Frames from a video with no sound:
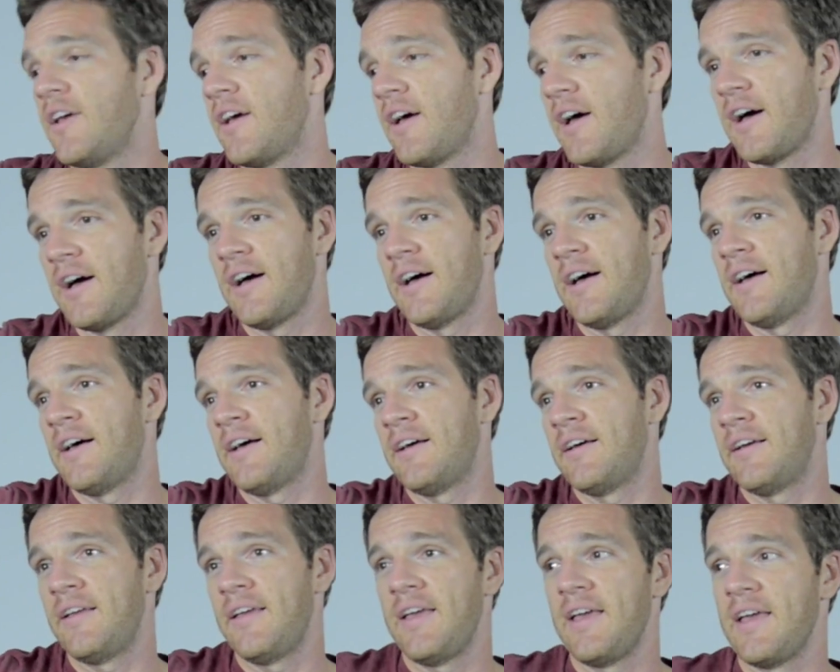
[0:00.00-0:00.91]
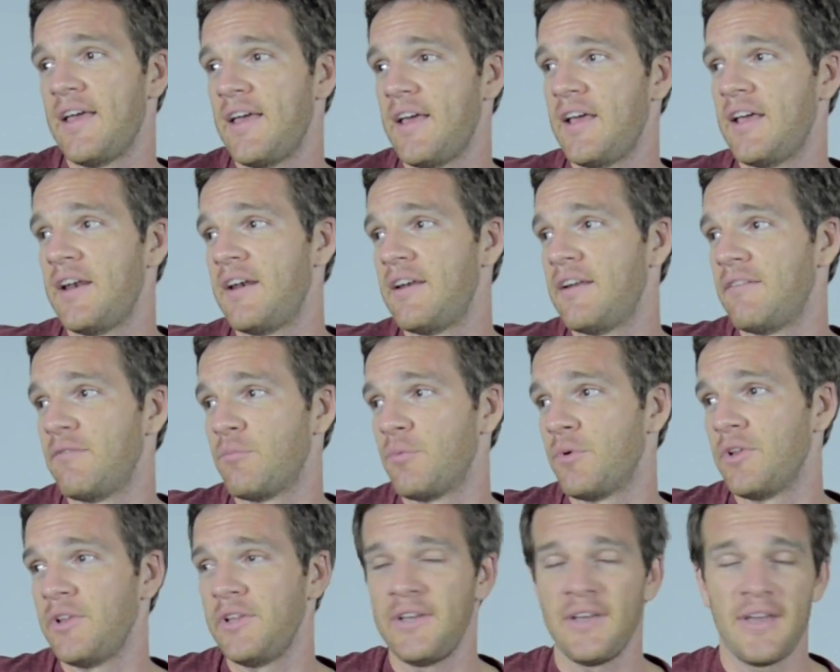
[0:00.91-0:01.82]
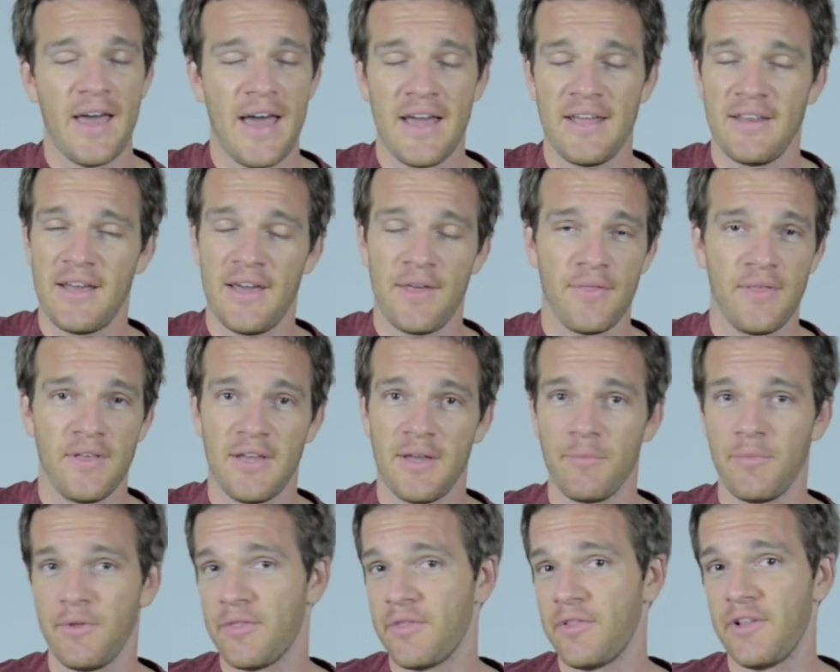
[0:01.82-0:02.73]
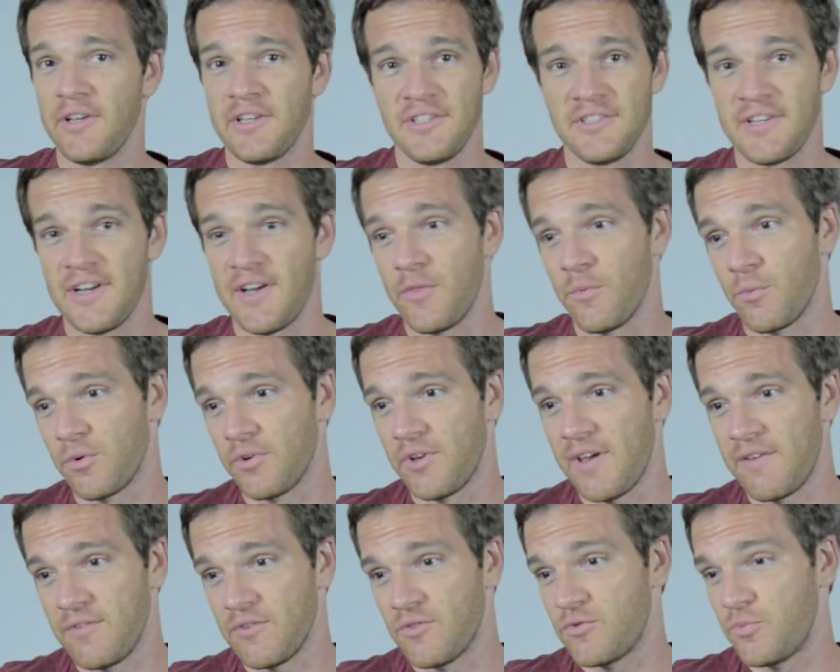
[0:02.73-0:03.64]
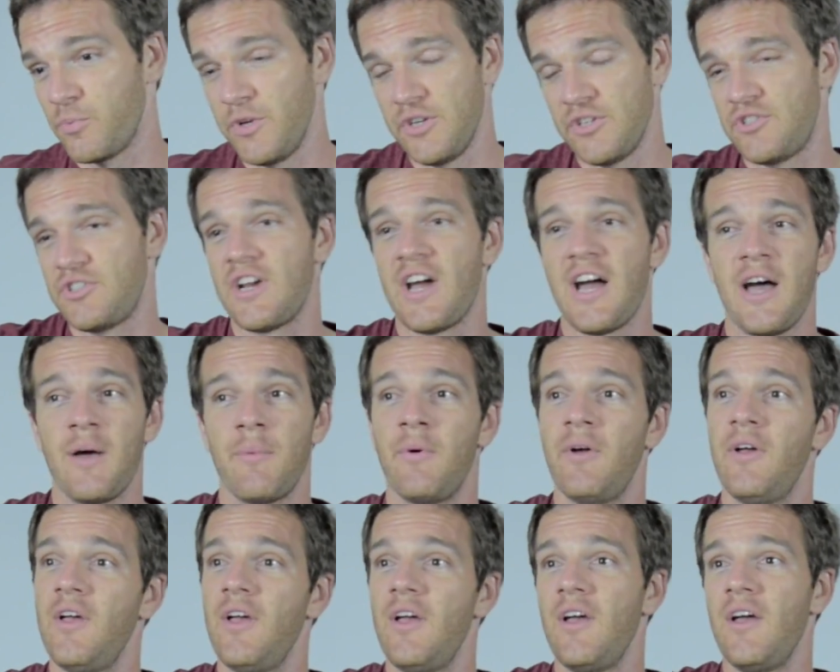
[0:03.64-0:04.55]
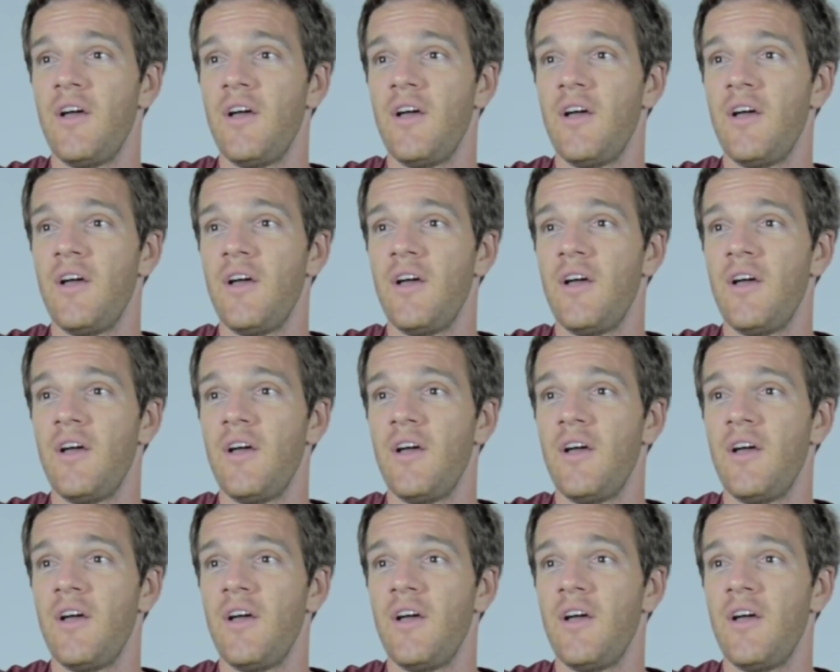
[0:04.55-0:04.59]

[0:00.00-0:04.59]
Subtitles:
And really, I think I'm like the luckiest guy in the world. I have the sweetest job.